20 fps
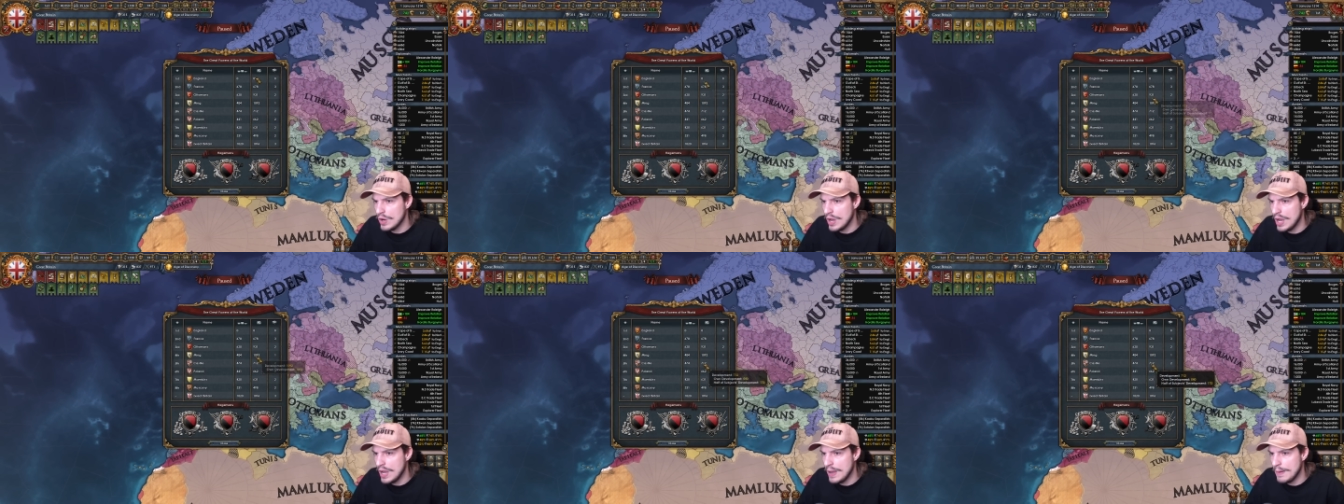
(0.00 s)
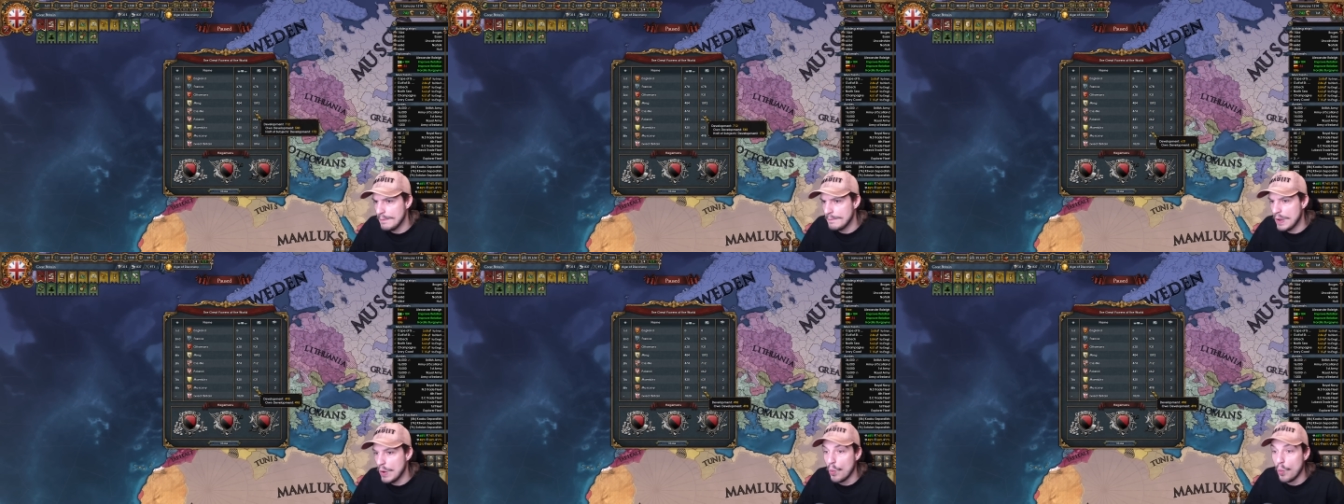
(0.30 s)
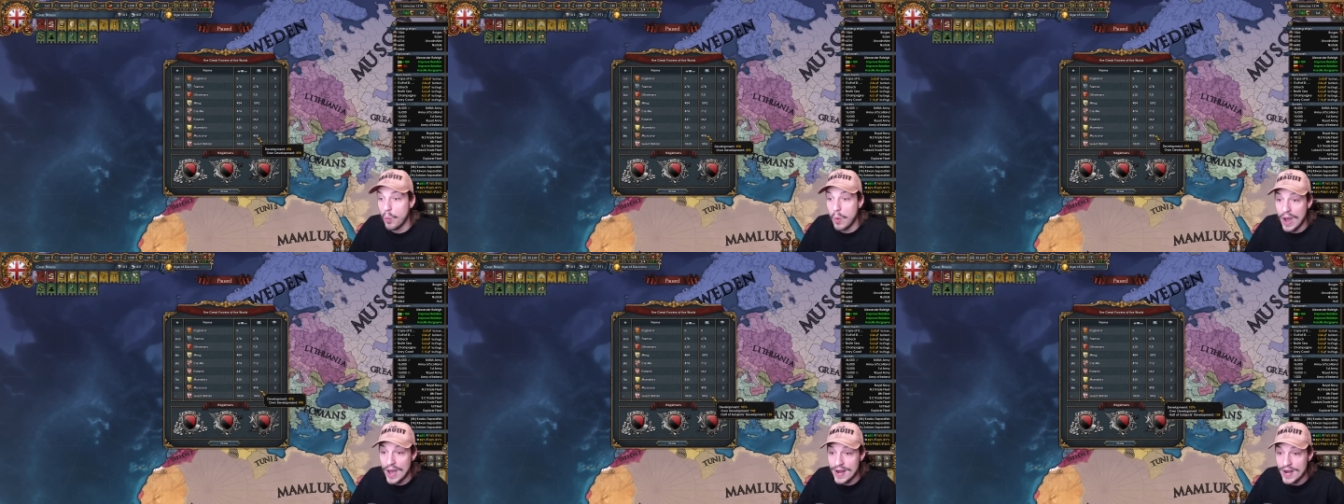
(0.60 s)

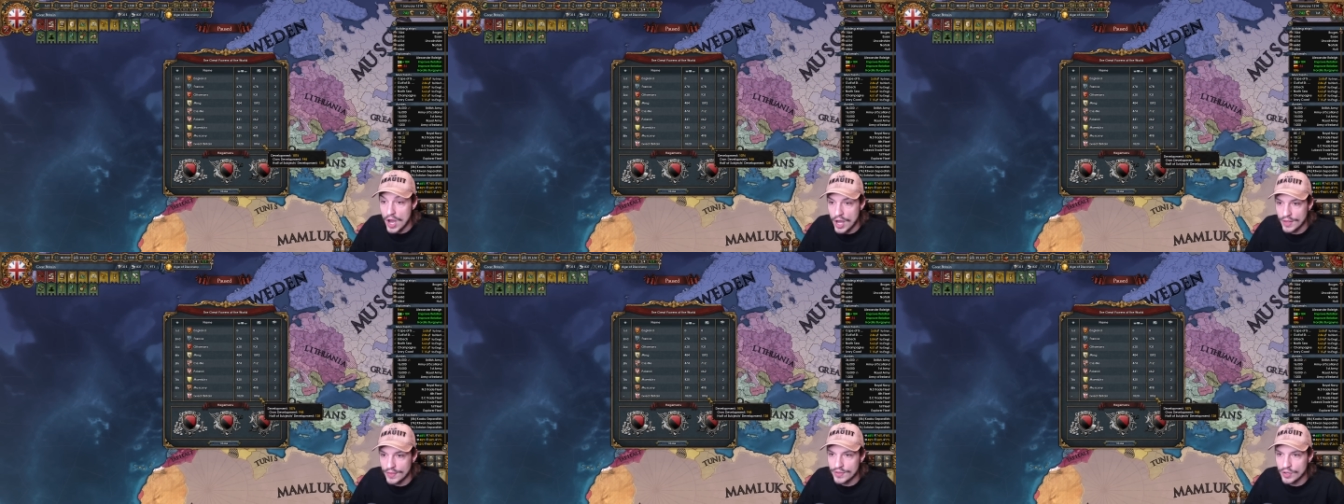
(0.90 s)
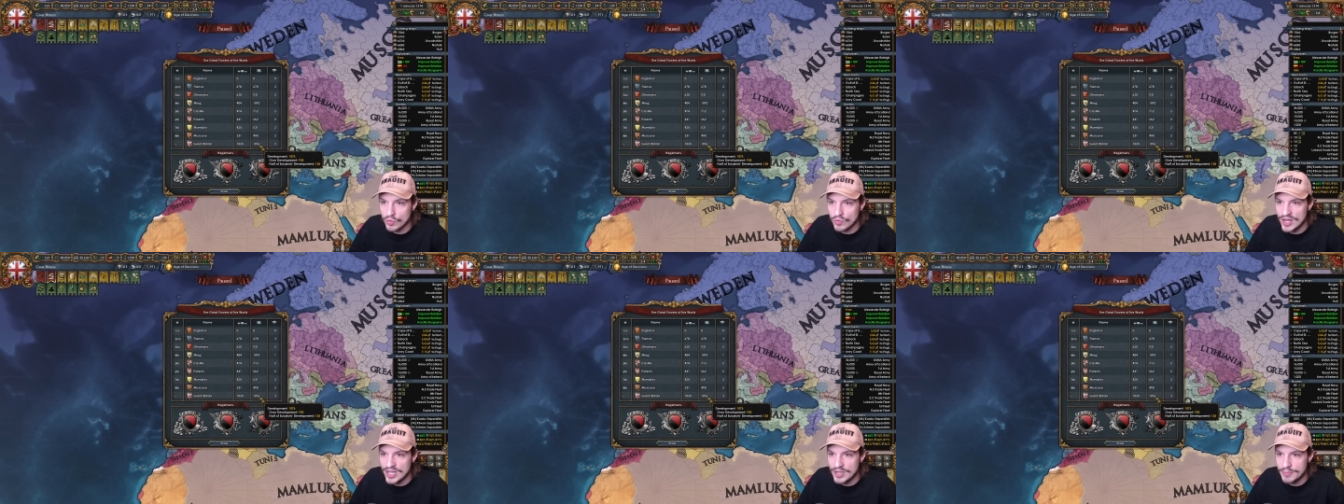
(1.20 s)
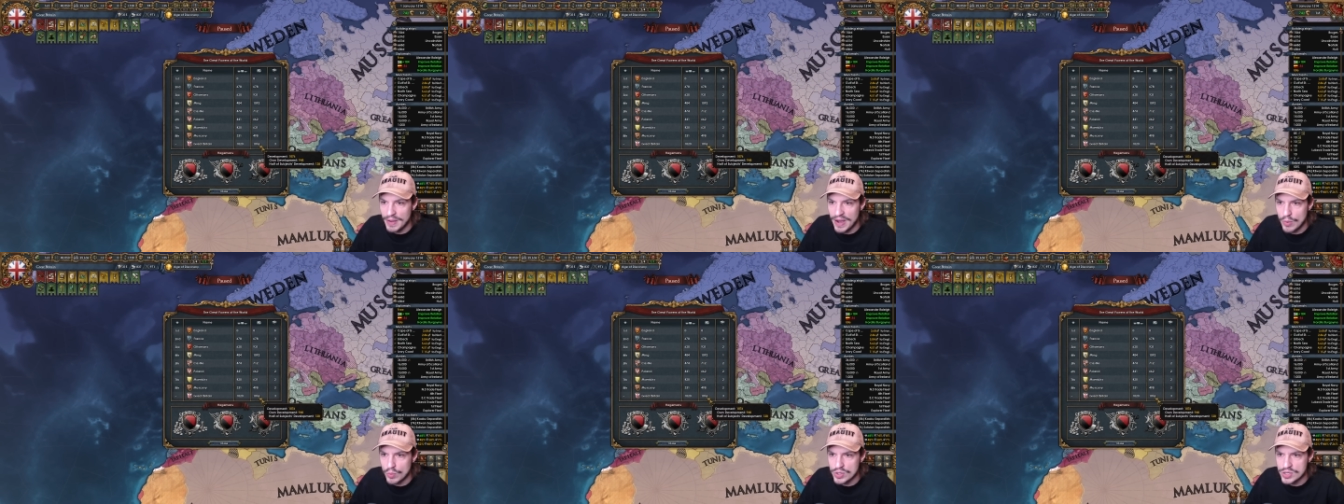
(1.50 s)
1 on the
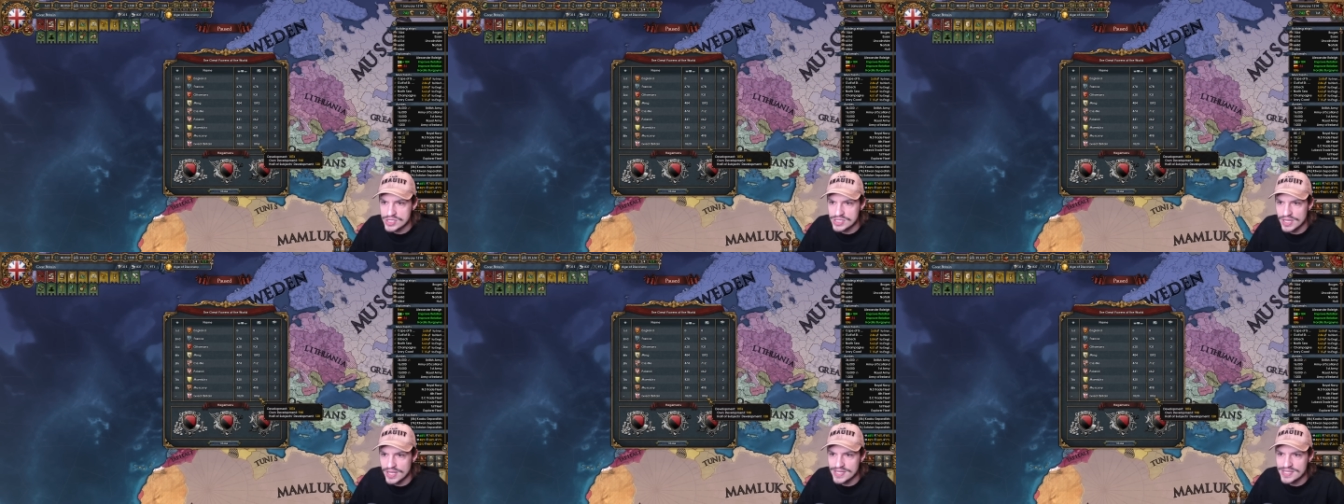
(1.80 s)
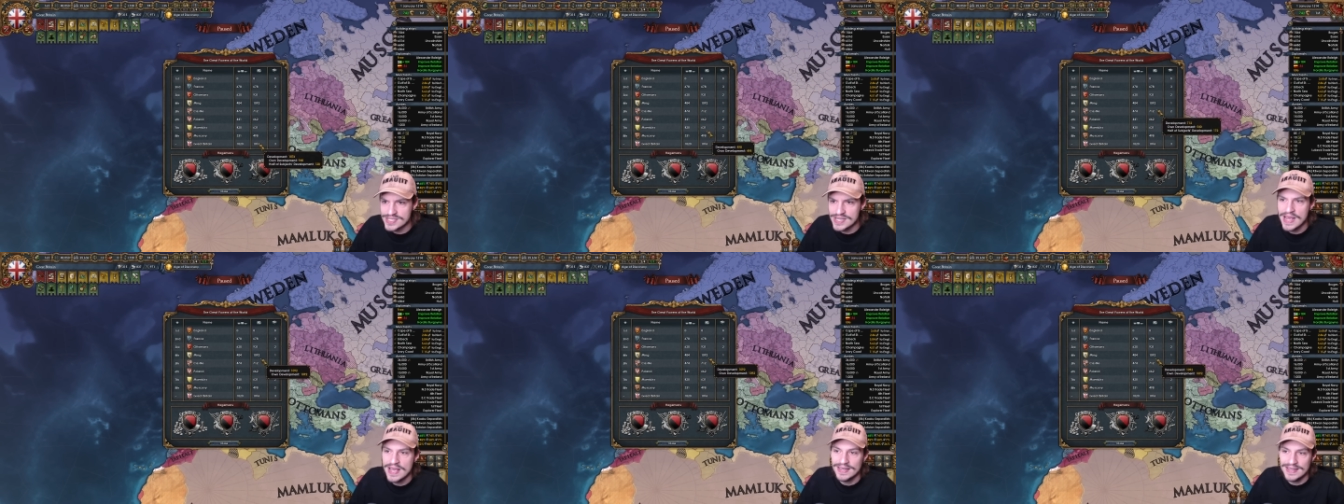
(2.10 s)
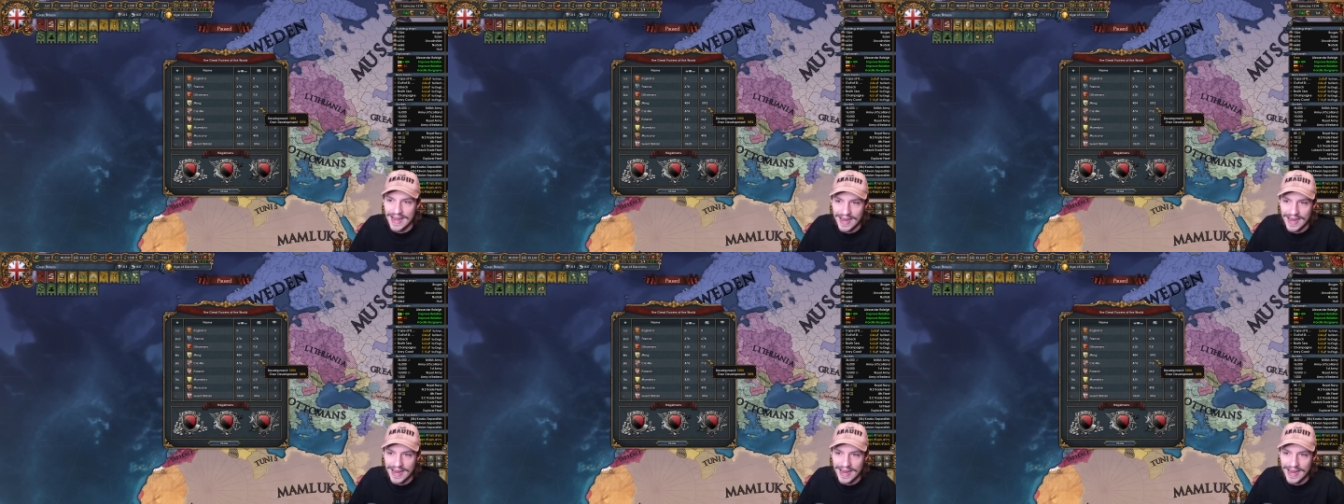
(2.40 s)
Great Powers list.